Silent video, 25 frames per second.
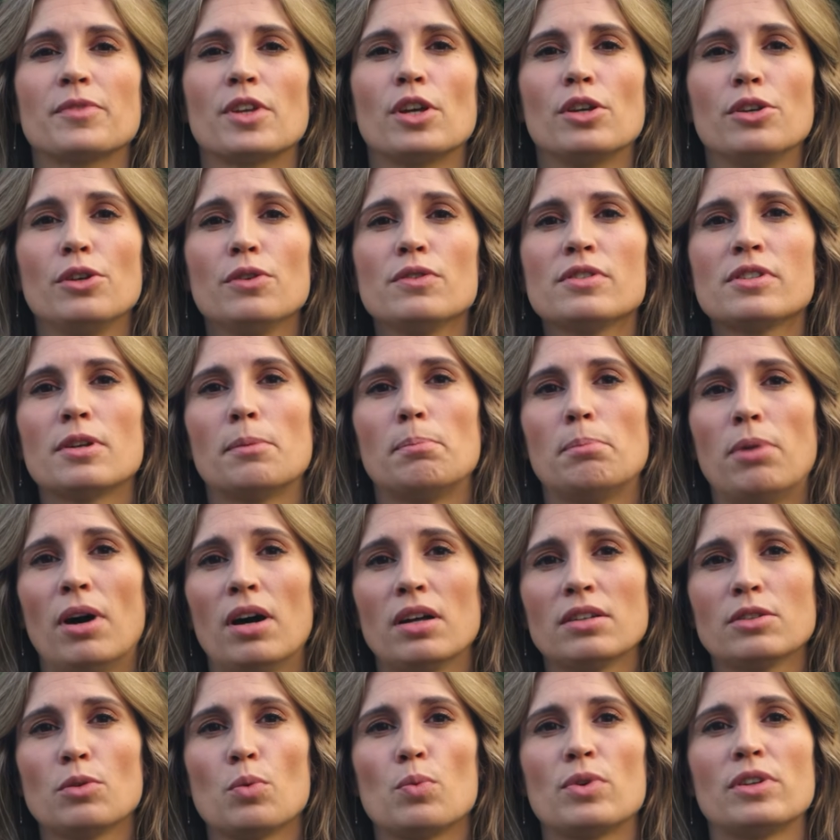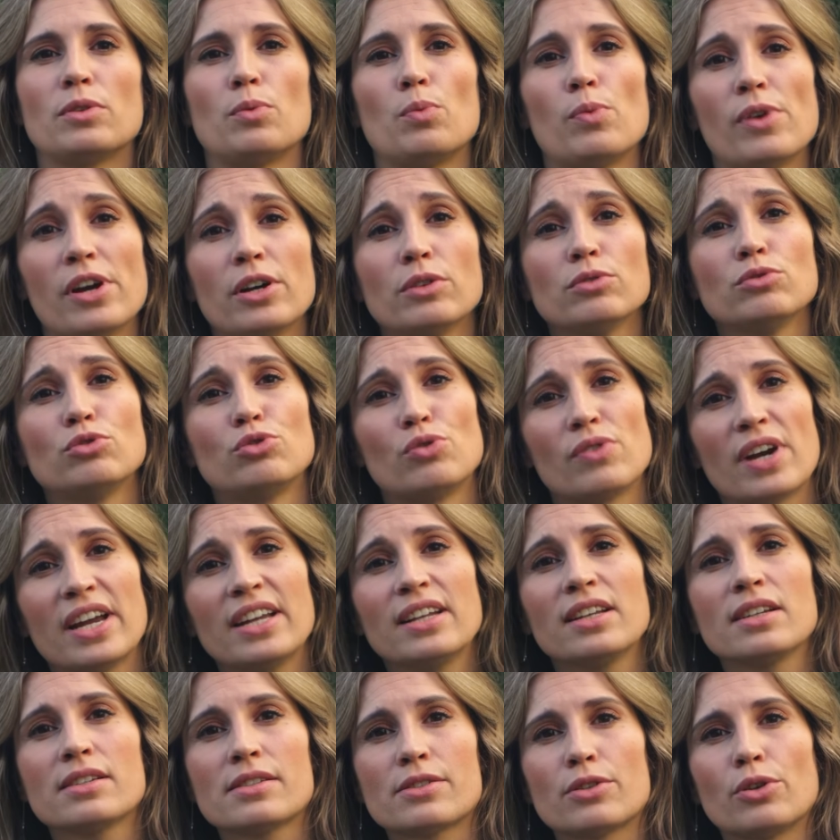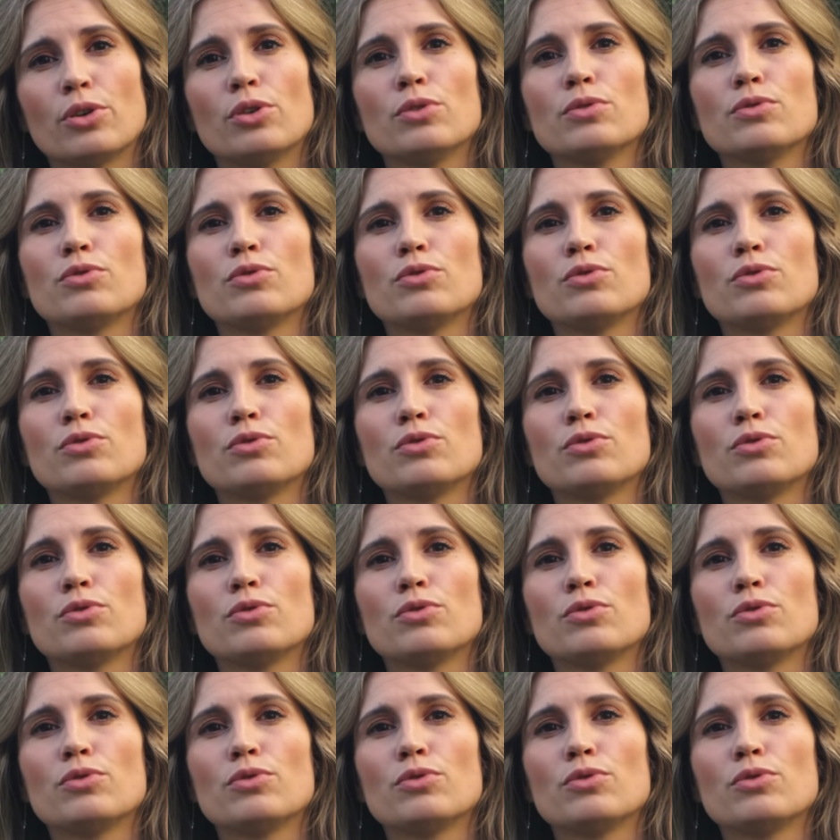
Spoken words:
Use a pot with well-draining soil